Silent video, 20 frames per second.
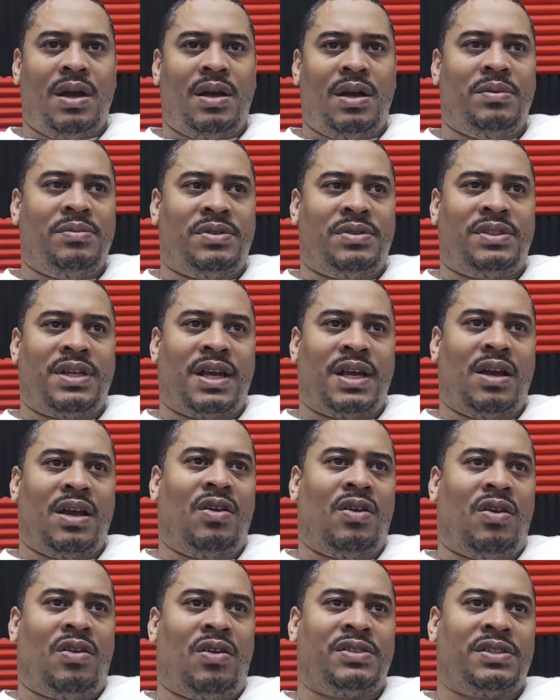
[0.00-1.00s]
Second
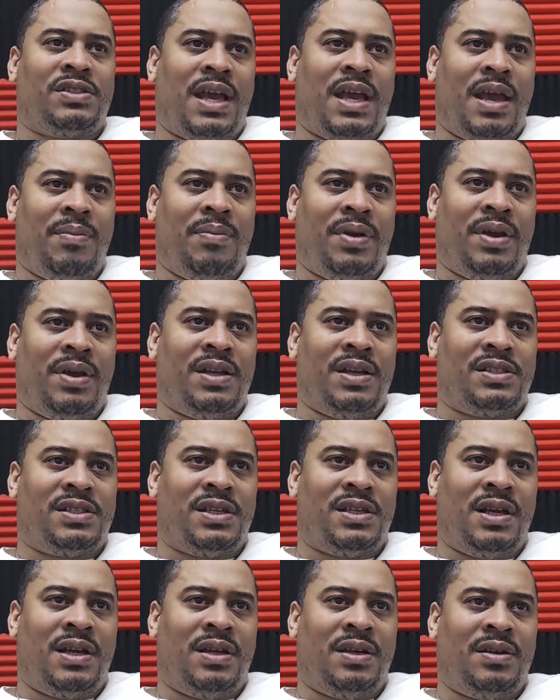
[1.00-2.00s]
loss came against
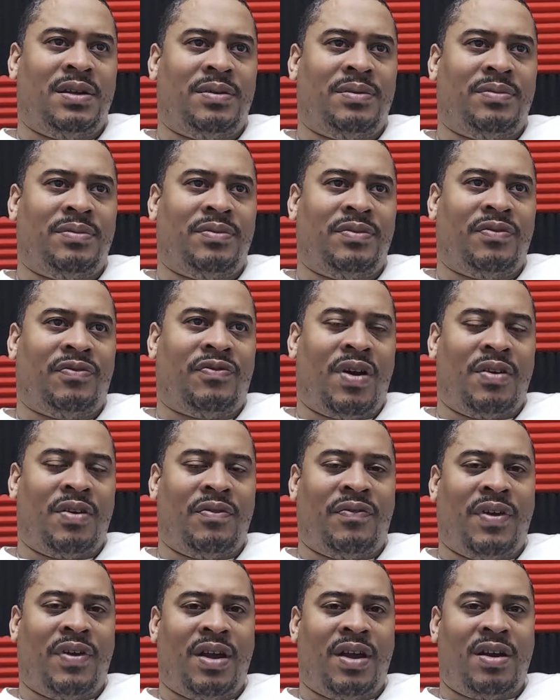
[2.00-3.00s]

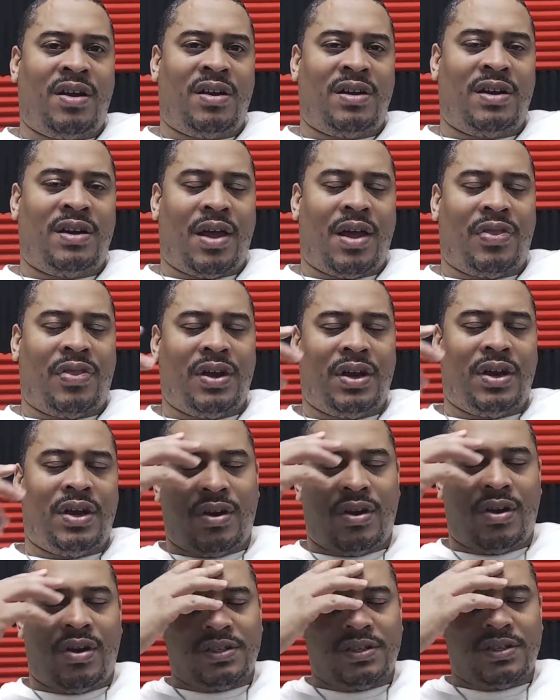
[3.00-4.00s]
Fonfair. I think they were at
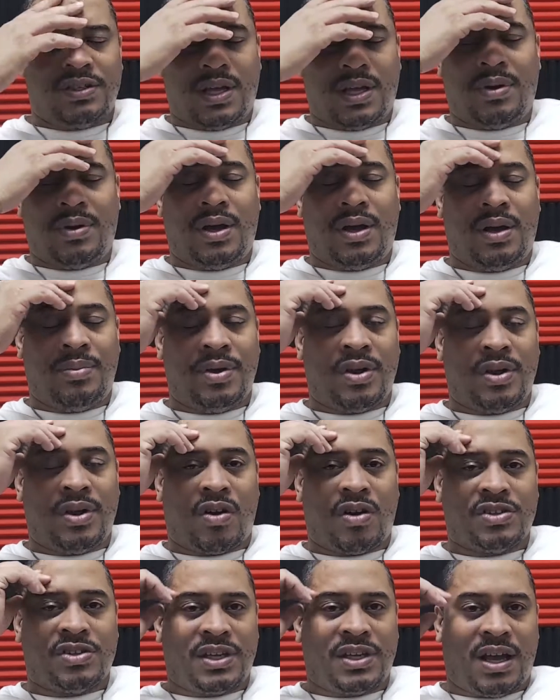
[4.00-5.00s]
the StubHub in
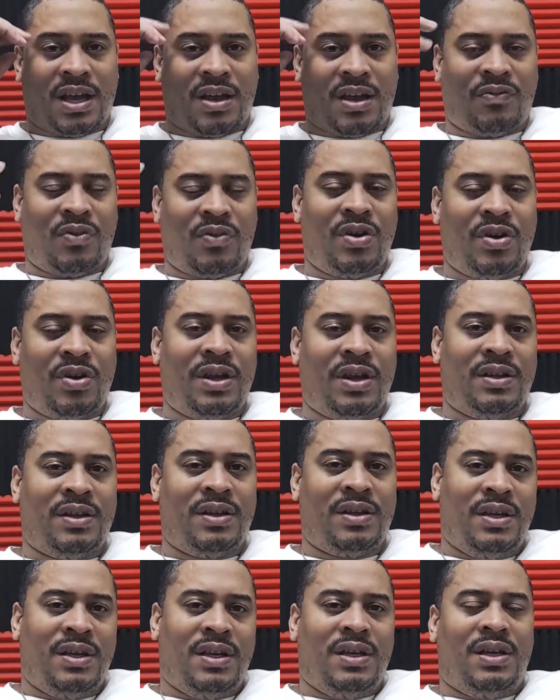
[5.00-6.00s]
Carson, California.
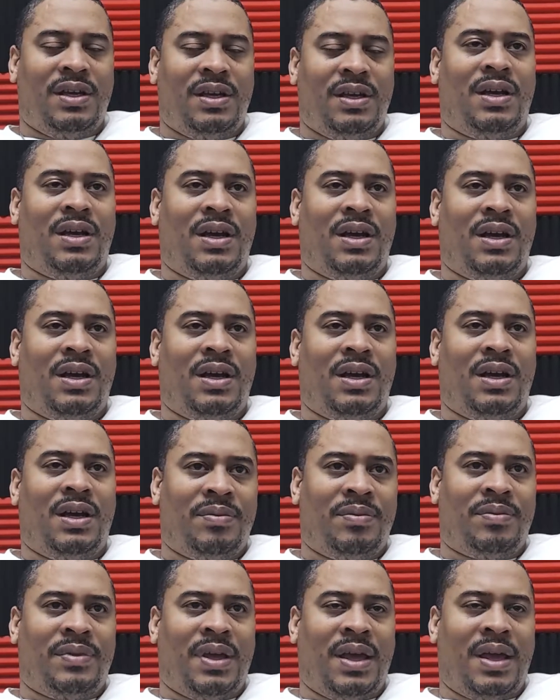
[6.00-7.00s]

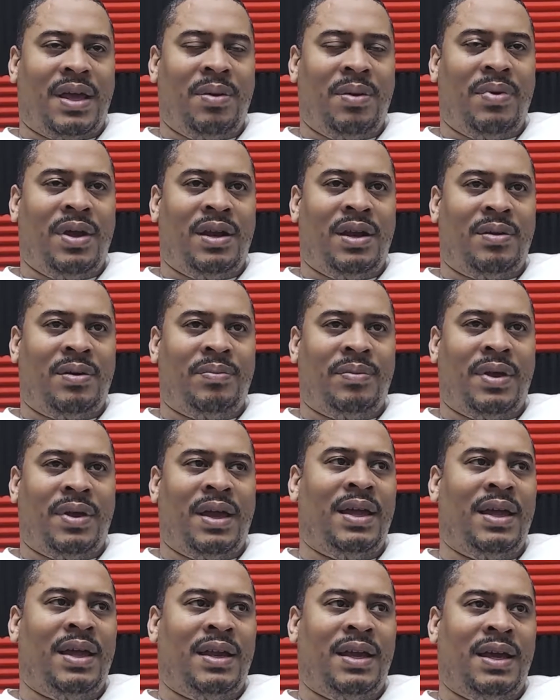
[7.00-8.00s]
He beat him,
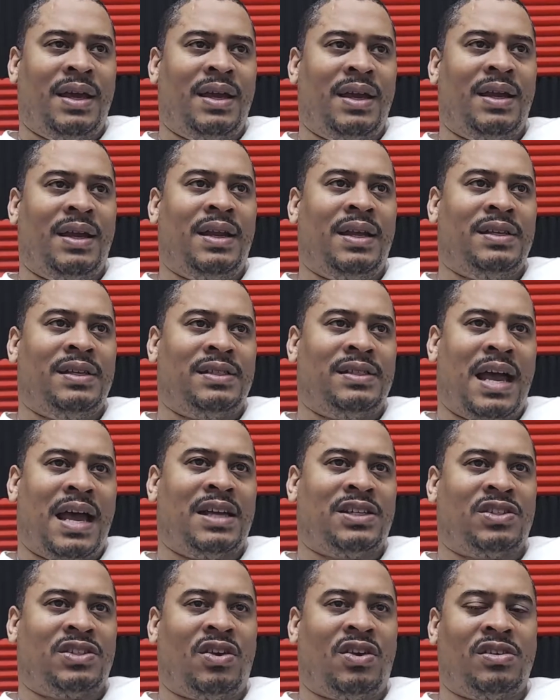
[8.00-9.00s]
and then his
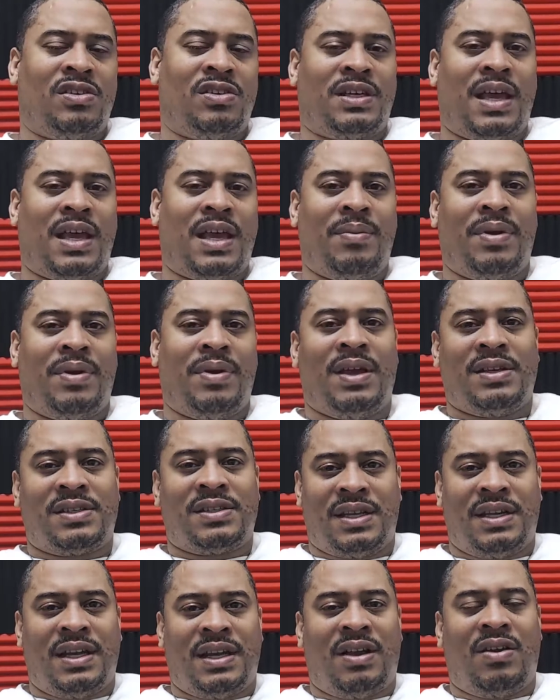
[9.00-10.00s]
last loss came against
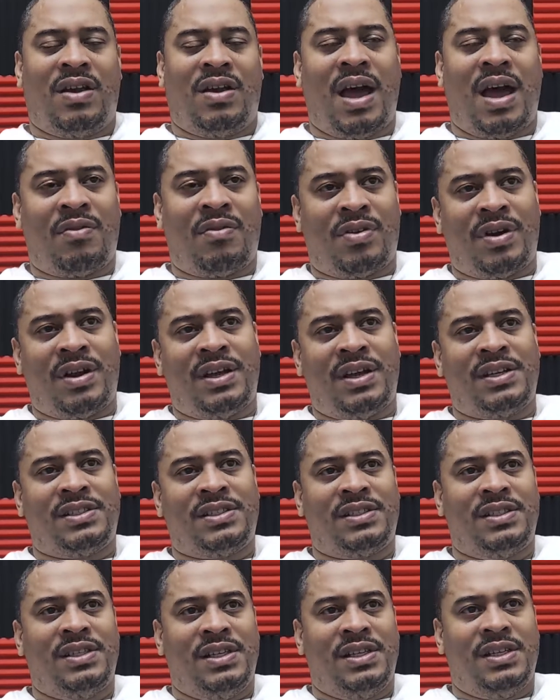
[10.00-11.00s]
Canelo
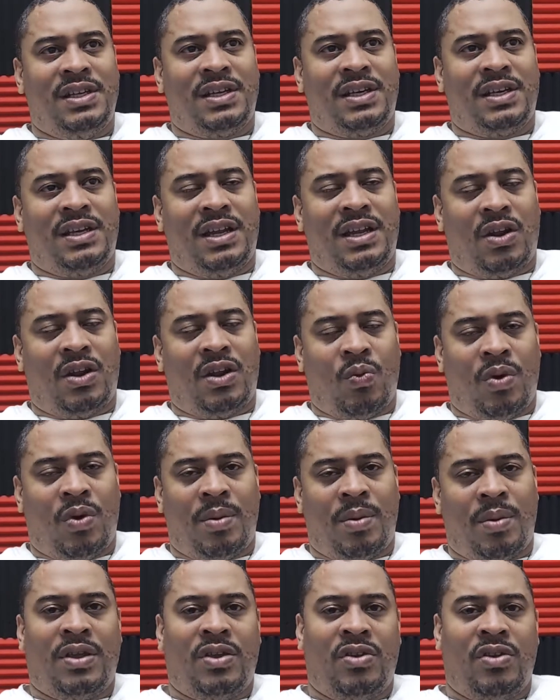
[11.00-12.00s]
Alvarez. Canelo won
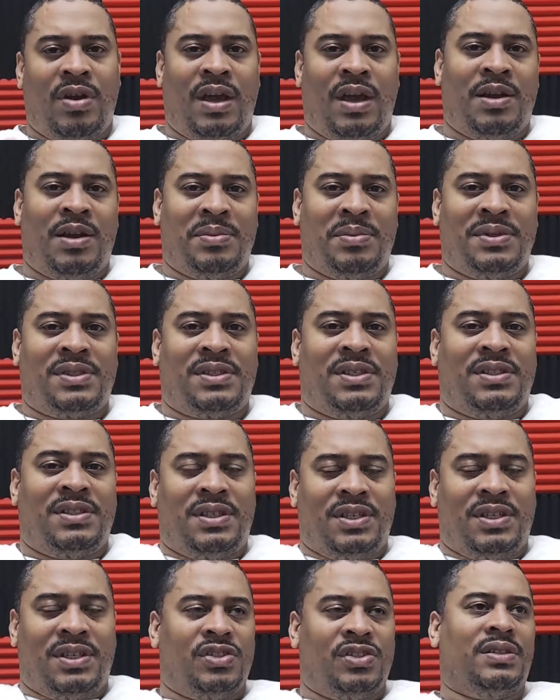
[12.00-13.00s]
by unanimous
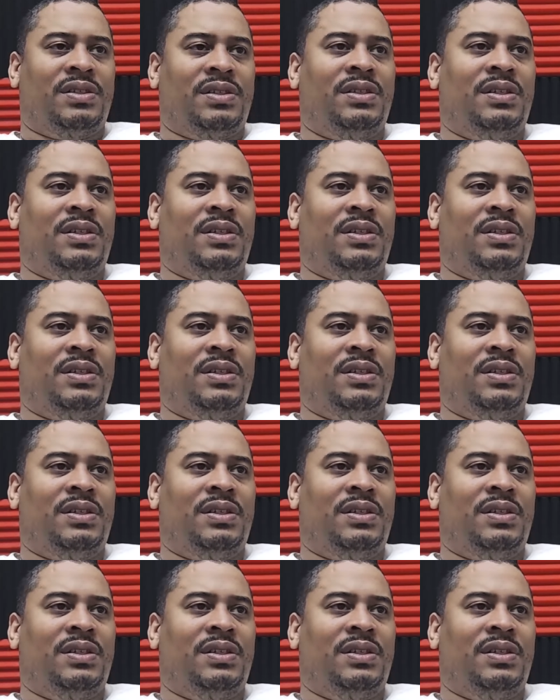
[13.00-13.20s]
decision.